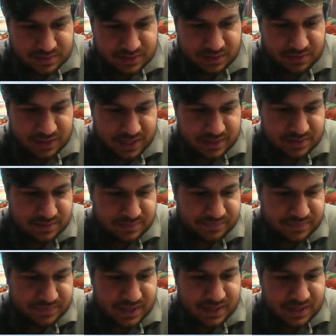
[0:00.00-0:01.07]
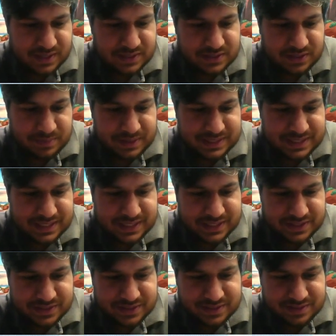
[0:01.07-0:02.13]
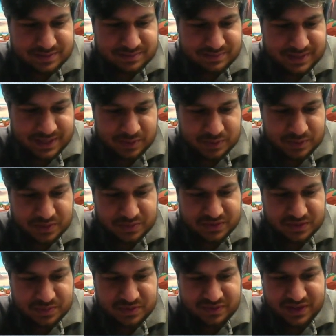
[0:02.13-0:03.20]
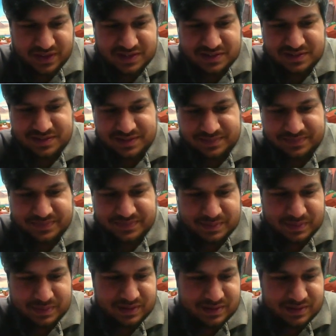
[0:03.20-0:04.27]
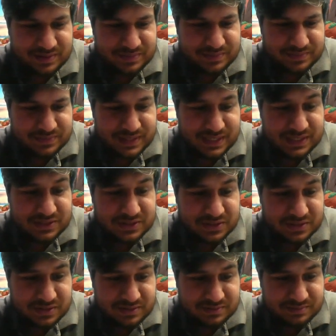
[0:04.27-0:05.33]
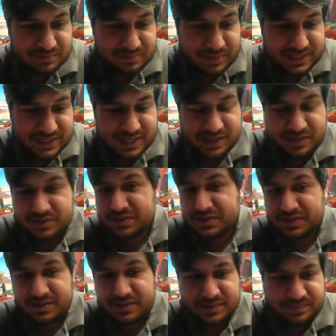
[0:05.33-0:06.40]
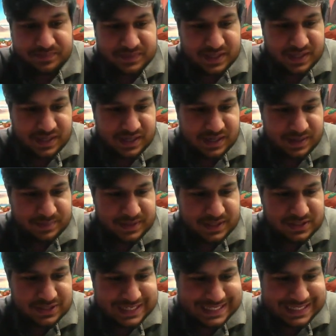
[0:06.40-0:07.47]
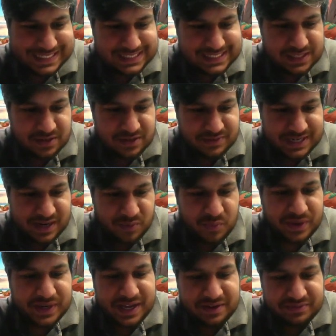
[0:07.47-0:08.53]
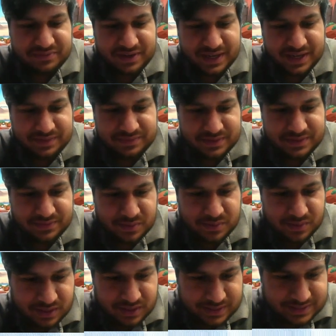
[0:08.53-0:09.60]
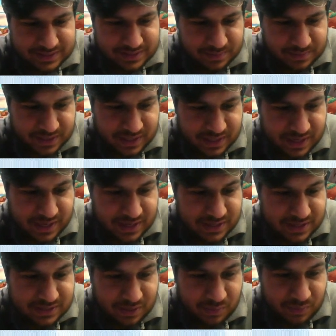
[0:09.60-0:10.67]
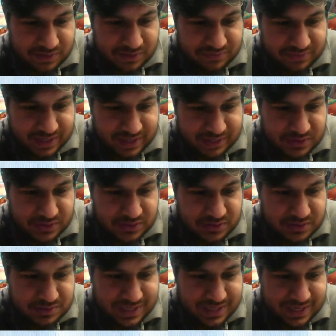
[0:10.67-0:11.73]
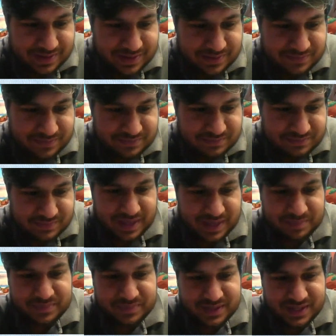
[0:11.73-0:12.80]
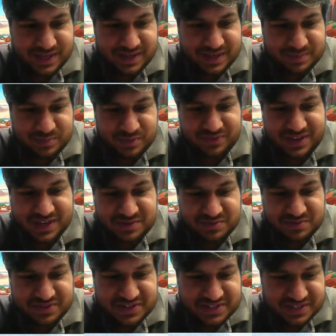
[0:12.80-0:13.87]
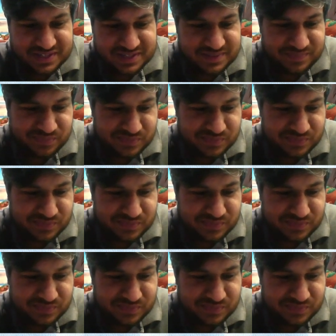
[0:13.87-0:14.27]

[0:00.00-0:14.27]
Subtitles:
Okay. So basically, it just helps you with your move gauges. But it looks good. Basically, it looks good. Let's look at the sync grid at 1 out of 5, if you are going to summon it. So at 1 out of 5, you do get move gauge refreshes,